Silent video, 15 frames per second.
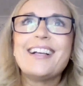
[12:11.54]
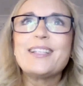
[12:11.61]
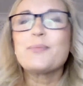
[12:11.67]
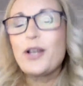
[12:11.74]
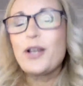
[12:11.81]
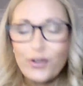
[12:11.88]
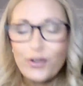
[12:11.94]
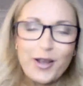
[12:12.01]
as
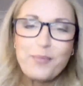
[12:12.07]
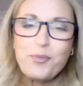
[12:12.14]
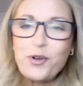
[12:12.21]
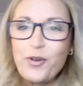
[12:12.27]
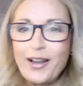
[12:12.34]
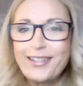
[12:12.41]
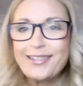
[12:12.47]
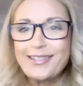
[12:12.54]
my career
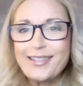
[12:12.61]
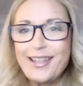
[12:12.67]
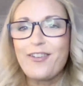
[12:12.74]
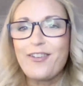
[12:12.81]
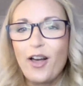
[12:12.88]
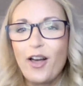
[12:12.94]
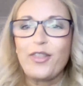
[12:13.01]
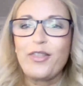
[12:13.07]
progresses, there
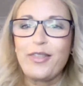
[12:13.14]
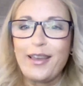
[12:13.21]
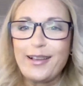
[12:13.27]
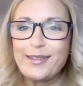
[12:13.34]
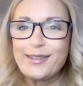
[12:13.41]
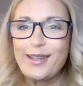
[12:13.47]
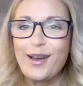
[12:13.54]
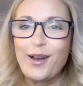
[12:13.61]
are other
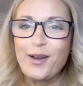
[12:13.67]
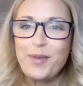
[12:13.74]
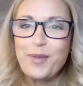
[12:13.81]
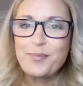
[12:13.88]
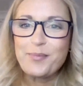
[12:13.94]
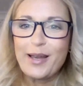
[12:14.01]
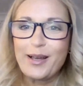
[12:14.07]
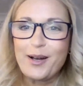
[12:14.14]
things that I may
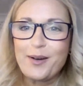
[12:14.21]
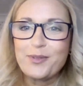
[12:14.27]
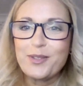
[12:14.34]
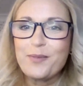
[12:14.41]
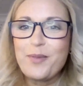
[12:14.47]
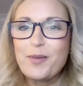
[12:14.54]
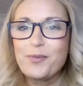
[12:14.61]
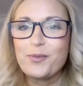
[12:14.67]
pick up. So
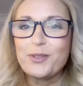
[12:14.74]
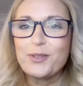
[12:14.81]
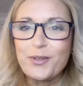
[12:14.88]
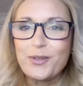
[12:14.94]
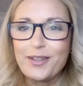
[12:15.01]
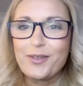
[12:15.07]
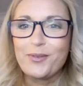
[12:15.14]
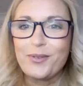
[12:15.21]
maybe we'll do
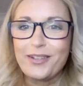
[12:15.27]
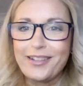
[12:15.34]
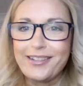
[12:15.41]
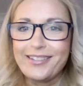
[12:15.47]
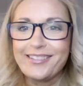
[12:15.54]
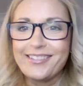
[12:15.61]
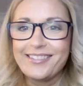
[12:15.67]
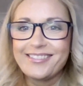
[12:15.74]
another one
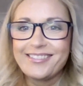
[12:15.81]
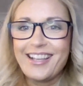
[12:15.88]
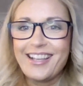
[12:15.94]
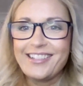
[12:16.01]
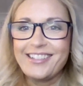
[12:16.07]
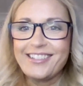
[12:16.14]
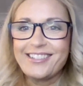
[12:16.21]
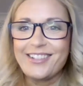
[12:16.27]
in 10
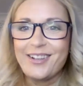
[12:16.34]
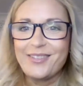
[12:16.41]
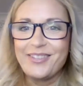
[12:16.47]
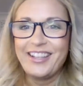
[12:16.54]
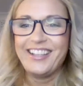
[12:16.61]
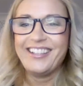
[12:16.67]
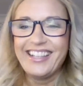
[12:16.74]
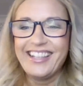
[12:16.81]
years' time.
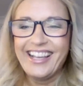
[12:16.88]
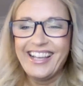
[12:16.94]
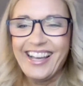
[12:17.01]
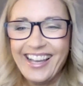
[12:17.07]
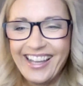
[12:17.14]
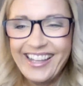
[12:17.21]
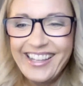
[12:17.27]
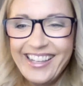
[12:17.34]

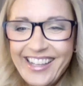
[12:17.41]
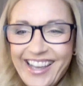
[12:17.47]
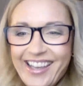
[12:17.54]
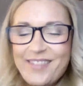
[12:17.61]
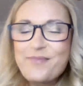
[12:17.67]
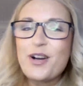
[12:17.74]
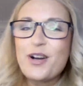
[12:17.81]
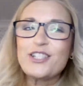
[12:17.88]
It
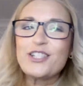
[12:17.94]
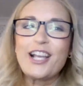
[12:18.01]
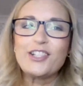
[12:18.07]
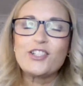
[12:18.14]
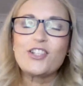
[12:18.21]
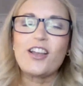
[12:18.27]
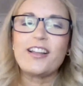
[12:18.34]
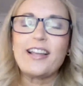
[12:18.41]
might
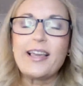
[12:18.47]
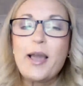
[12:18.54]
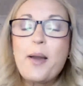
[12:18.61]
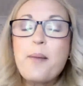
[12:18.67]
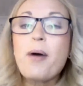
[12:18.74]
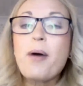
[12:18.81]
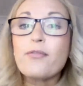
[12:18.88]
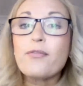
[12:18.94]
change slightly.
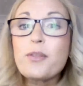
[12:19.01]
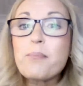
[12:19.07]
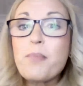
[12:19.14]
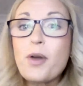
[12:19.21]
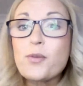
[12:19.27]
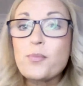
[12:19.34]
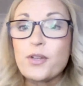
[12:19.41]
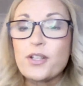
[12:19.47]
But for the
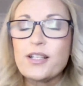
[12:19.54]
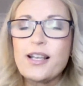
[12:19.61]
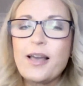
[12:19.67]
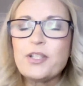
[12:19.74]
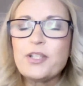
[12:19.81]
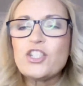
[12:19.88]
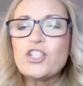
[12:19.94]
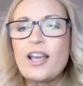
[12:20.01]
moment,
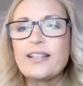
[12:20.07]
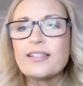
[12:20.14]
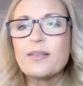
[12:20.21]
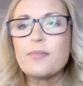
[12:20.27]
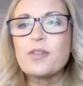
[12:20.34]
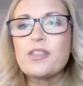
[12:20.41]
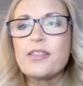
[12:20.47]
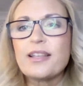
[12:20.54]
let me share
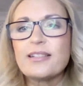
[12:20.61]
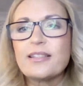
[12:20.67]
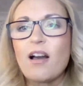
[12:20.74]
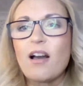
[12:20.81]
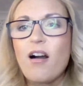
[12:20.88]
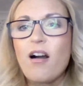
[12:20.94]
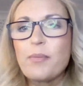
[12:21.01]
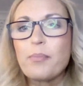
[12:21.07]
some of the things that
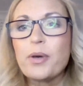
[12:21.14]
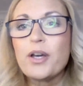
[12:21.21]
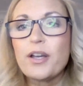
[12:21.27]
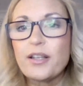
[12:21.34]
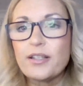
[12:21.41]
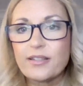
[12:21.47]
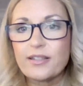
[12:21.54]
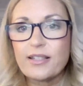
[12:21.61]
I
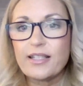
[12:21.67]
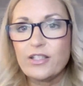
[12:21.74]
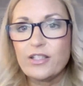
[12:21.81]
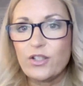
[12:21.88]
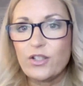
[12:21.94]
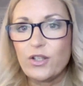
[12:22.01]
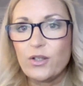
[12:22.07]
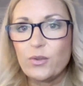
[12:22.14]
personally
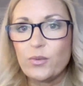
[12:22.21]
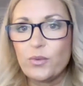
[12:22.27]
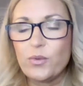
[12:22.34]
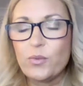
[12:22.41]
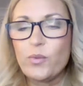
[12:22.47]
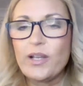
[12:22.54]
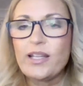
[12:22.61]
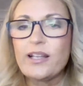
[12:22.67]
do
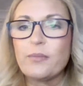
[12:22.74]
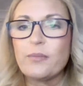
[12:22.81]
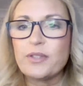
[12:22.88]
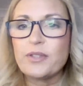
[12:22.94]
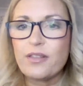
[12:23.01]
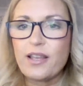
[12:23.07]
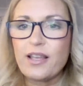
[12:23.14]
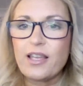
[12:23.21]
when it
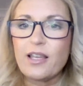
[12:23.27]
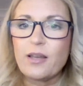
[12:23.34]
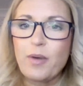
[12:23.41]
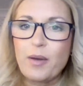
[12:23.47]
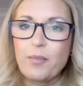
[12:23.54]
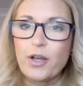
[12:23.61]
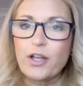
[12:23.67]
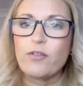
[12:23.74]
comes to thinking
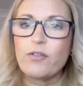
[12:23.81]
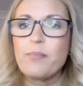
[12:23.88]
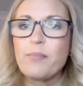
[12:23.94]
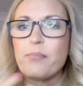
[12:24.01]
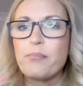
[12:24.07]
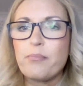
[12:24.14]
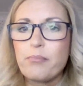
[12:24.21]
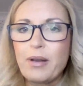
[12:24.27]
about my career
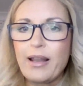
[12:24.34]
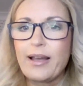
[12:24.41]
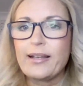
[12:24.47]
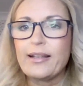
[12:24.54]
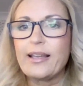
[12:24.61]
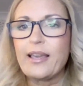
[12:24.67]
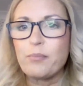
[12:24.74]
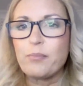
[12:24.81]

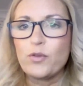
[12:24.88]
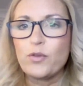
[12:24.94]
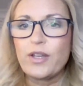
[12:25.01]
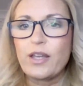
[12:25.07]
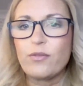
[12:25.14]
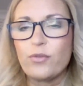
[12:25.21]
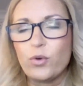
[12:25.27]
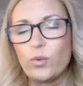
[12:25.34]
planning and
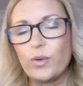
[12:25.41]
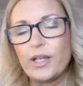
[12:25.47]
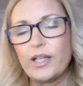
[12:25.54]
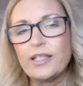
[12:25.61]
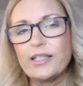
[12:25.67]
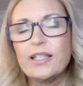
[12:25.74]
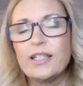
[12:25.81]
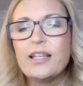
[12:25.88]
moving it
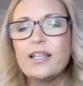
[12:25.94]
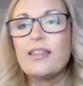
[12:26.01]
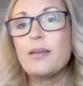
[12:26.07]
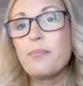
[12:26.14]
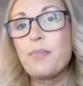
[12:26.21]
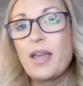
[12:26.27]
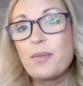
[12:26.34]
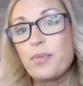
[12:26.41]
forward
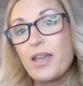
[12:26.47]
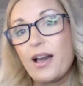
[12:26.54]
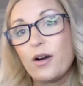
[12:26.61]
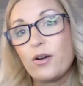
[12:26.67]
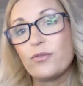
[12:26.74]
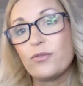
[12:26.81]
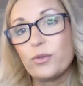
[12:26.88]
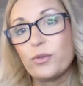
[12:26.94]
that may be
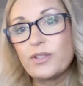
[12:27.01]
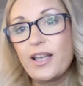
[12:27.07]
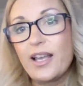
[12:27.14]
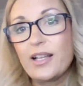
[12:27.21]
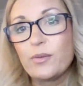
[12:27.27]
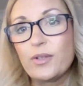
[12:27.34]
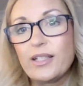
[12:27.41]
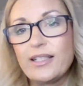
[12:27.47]
helpful to
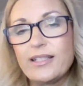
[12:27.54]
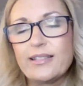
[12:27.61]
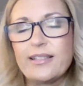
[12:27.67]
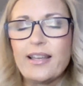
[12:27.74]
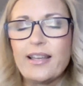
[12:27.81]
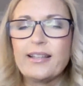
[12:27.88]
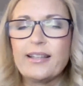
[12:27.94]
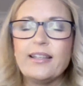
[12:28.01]
anyone
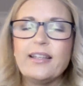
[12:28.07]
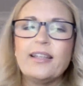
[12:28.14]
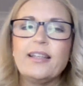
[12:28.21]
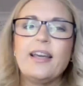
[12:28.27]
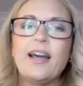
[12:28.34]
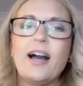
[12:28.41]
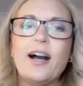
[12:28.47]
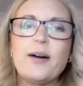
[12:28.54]
listening.
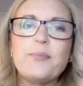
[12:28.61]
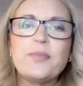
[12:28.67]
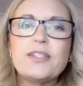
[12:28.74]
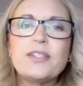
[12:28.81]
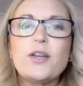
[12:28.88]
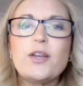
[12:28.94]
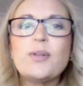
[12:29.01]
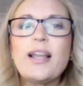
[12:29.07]

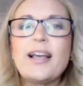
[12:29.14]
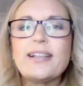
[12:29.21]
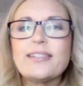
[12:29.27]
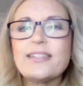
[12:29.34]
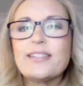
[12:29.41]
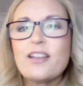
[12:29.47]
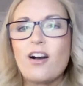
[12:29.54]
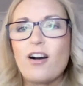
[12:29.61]
So let's
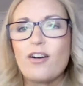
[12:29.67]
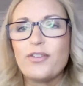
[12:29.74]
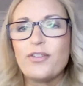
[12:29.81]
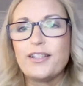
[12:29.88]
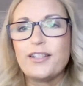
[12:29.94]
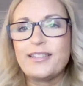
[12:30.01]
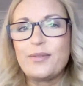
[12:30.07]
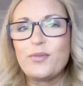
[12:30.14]
start
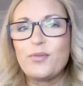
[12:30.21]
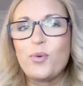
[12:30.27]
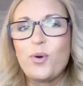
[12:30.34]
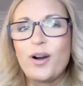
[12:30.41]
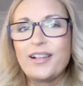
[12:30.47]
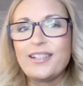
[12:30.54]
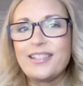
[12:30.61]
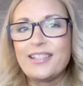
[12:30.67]
firstly with
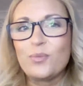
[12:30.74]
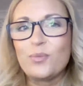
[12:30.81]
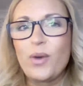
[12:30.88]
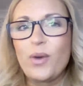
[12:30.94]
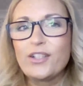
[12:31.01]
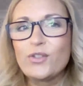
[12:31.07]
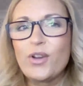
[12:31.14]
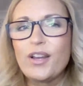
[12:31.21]
what I did in
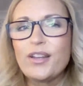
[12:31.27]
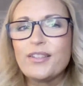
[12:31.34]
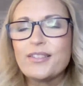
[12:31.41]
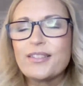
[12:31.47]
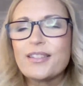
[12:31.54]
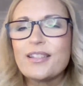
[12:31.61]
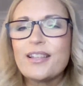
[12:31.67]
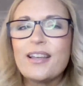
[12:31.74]

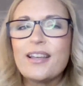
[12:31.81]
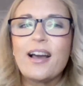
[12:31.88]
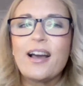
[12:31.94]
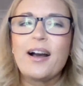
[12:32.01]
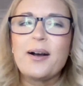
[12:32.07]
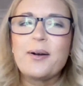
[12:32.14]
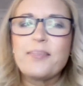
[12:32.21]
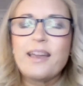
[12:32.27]
Waitrose.
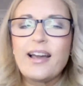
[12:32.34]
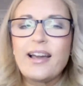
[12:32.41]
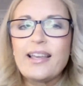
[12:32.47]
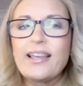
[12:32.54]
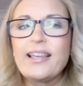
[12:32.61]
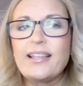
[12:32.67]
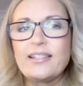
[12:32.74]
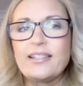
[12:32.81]
And that
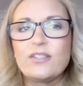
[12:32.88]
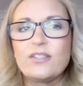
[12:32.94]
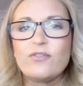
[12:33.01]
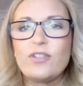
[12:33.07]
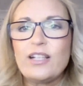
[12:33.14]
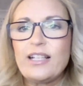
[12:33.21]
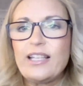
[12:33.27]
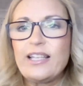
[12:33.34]
is
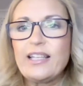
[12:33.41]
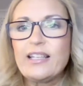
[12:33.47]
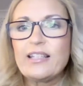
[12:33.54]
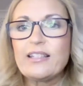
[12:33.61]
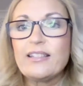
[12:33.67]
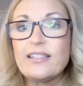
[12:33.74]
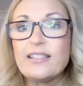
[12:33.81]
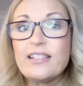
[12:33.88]
really
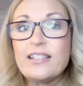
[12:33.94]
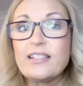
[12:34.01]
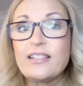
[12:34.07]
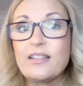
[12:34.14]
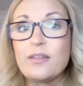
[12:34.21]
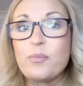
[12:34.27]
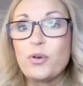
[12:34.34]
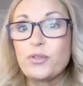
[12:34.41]

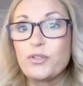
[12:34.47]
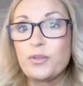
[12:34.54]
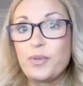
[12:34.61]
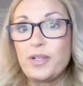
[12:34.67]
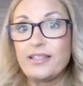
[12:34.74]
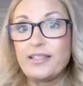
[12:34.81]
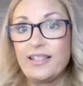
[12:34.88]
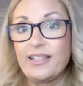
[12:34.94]
consider the
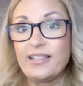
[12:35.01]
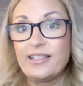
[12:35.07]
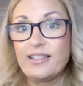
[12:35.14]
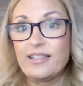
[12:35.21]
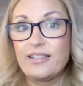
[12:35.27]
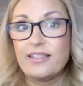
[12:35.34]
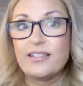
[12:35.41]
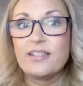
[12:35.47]

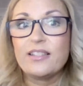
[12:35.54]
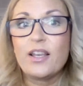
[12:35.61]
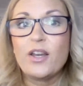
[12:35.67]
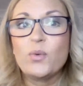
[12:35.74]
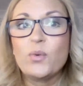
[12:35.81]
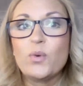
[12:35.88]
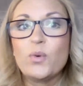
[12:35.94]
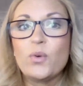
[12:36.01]
possibilities.
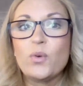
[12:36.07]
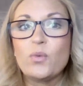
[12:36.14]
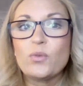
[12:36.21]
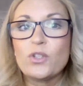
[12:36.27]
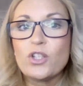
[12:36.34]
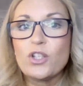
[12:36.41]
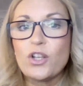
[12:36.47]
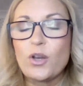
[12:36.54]
So,
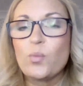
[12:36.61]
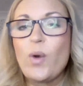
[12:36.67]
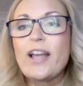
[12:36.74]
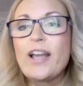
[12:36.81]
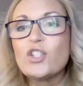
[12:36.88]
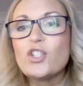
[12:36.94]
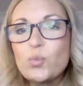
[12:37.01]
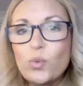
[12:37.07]

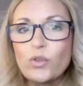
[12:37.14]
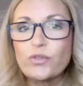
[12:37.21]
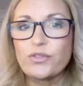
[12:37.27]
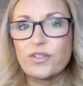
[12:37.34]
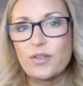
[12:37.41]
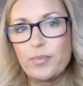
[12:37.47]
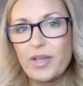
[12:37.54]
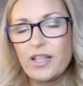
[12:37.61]
where do you want
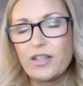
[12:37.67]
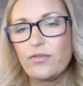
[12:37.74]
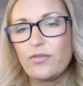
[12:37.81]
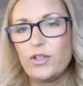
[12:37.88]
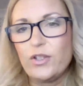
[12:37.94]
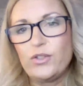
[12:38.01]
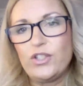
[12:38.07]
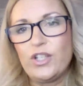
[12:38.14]
to be in the
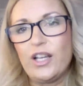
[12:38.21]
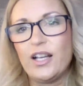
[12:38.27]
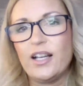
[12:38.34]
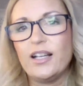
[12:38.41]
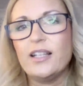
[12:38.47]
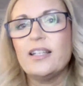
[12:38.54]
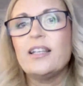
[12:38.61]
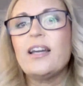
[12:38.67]

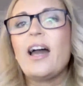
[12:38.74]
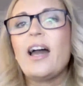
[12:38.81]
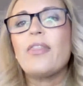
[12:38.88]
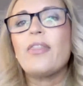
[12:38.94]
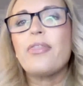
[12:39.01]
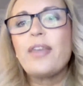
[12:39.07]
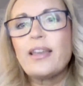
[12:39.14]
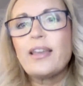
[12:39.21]
future?
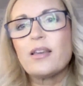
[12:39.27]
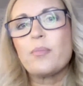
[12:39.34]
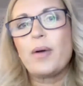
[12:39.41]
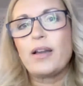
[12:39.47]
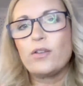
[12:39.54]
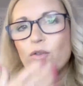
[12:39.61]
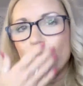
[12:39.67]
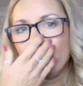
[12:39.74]
And think
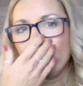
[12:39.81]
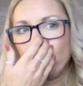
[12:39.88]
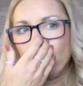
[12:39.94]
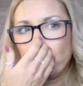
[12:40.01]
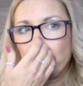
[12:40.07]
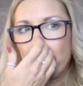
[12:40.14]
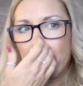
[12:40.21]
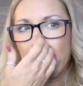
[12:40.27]
about your
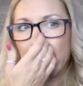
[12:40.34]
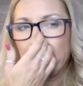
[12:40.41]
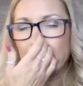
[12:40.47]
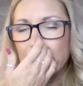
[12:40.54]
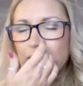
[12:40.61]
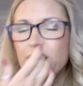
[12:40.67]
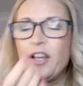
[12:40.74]
future.